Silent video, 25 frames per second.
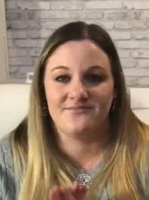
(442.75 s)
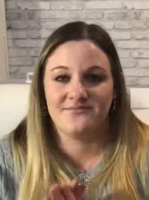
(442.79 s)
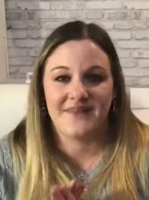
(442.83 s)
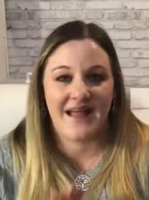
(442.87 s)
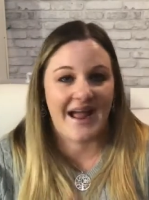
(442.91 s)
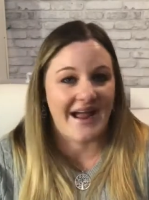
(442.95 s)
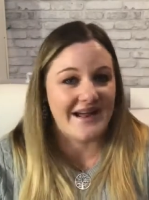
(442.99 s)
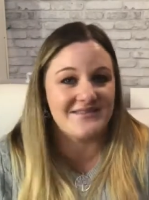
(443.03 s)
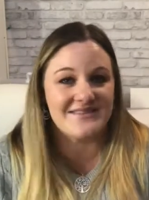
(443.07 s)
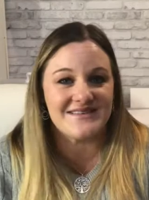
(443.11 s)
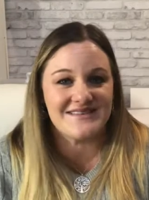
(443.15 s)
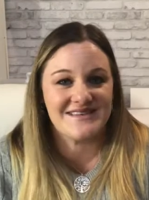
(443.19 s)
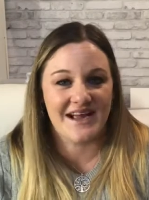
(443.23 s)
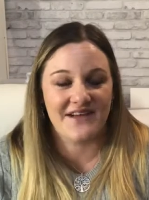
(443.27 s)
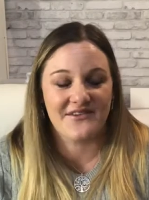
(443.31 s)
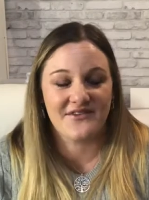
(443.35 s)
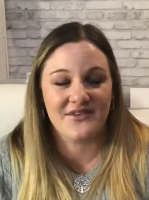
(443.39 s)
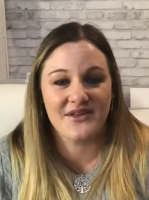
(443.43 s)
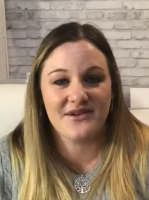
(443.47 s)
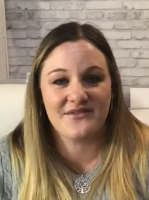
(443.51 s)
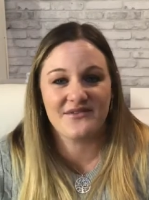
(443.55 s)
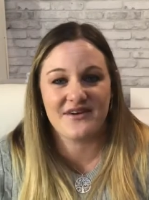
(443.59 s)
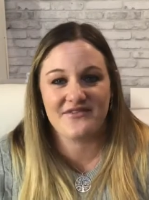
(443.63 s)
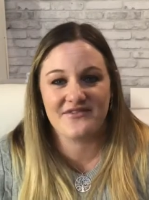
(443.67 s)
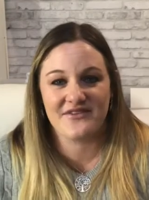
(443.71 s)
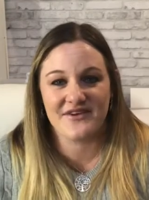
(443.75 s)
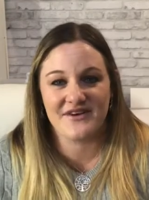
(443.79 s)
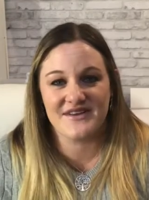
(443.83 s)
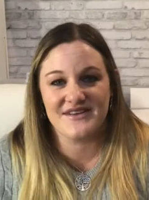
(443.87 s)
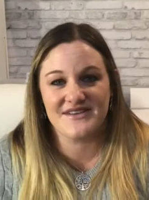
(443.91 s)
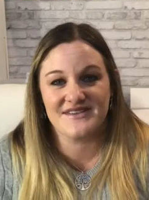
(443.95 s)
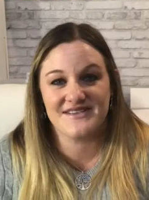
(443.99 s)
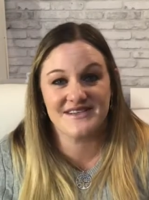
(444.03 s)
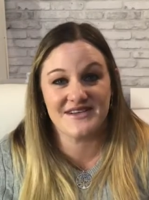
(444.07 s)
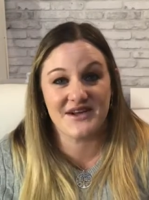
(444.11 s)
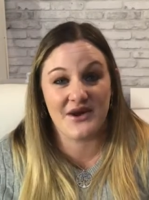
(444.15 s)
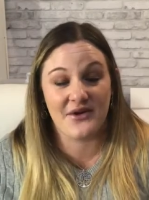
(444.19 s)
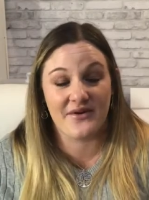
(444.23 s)
I would definitely refer you
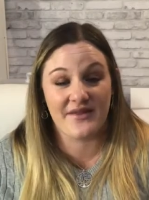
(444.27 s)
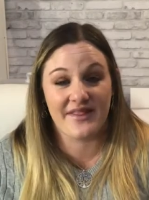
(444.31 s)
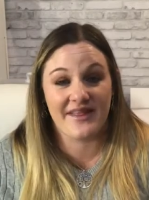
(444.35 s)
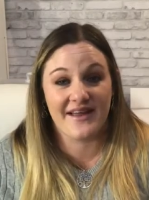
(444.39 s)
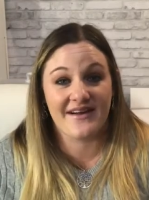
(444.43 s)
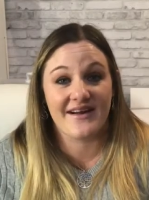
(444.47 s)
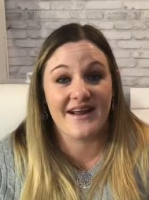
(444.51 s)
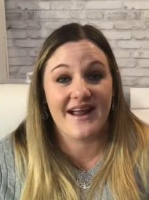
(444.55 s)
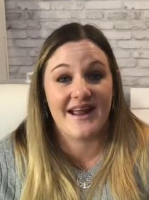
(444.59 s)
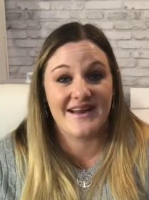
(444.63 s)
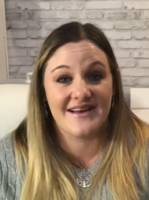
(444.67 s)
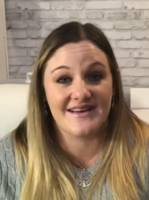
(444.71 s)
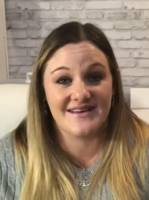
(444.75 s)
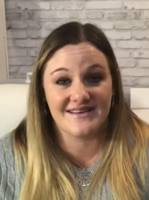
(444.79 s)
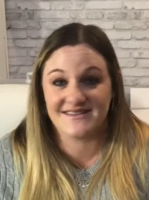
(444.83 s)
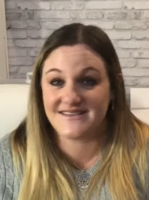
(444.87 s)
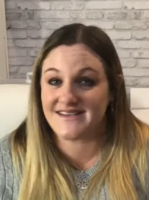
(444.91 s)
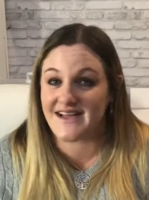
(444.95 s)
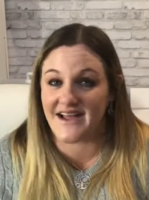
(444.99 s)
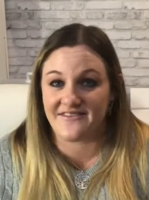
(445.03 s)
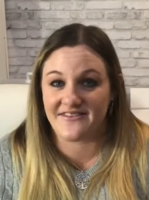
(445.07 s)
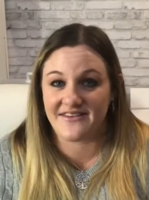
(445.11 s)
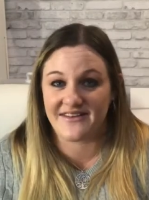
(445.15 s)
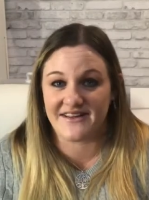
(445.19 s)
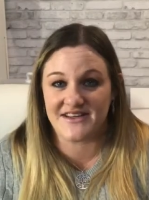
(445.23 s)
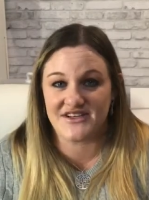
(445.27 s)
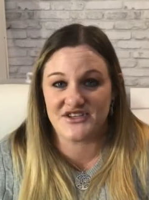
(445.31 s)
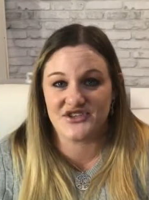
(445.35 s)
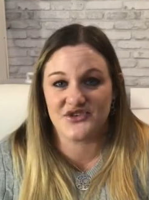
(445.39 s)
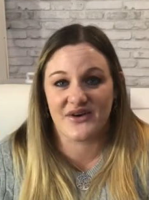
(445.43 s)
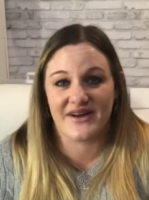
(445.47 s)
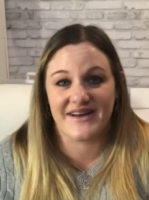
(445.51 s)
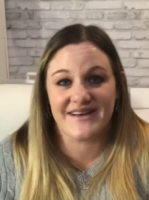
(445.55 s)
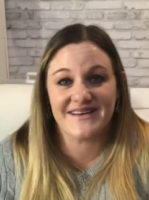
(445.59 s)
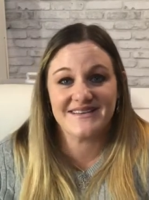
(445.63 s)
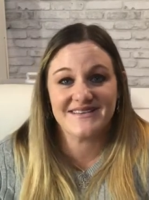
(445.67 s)
to go there and definitely join.